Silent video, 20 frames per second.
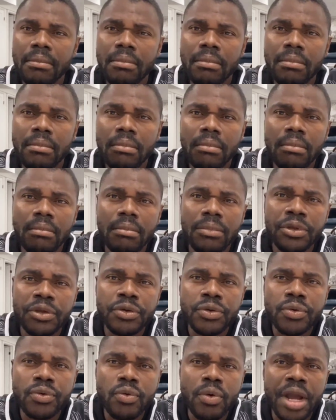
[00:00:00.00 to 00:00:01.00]
you and
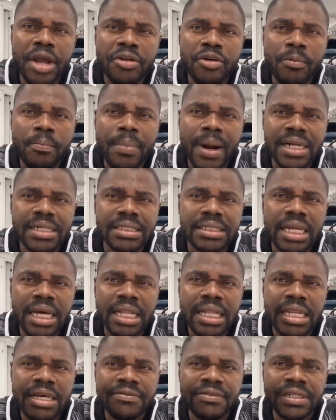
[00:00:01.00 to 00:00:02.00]
your partner live in
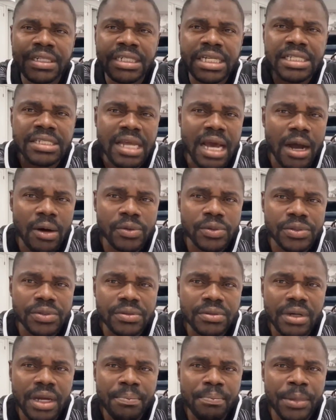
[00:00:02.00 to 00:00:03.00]
this house
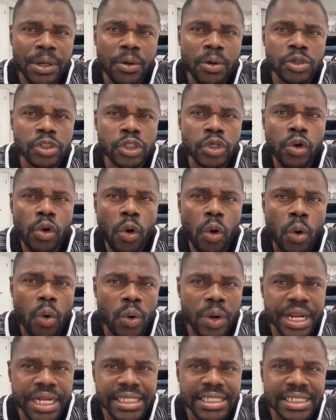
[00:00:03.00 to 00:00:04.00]
because you own it.
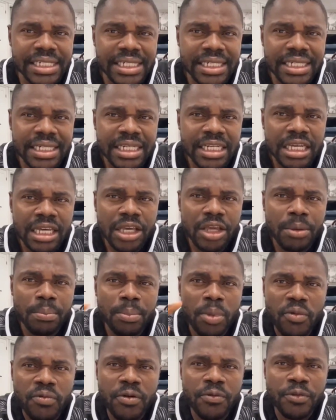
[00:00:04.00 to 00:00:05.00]
Both of you
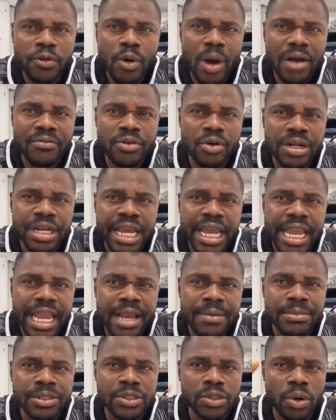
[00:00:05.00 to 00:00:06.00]
have your names on
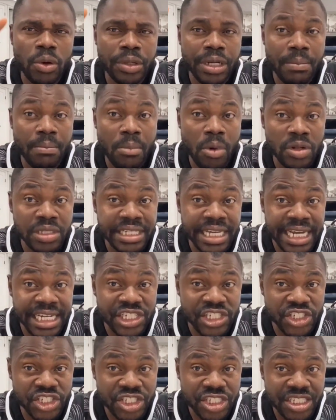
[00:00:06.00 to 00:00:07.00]
the mortgage.
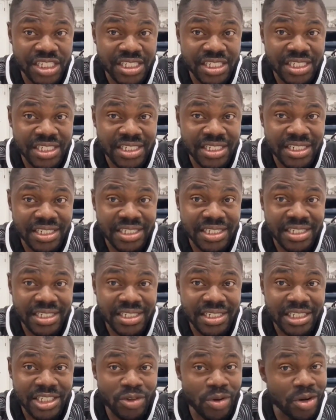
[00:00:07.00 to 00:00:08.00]
You are
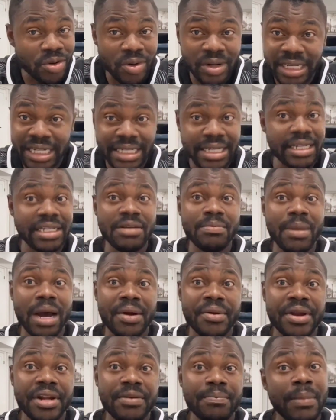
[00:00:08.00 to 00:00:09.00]
not legally married,
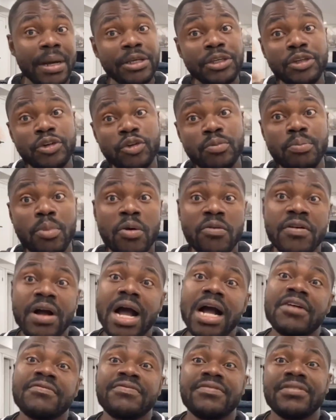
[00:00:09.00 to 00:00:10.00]
but you both have
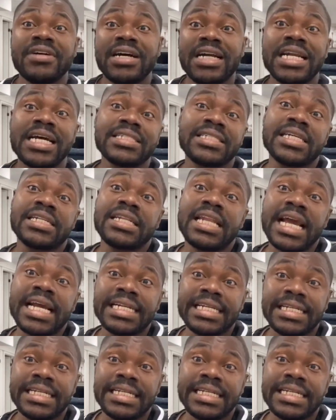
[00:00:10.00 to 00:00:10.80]
an asset like this.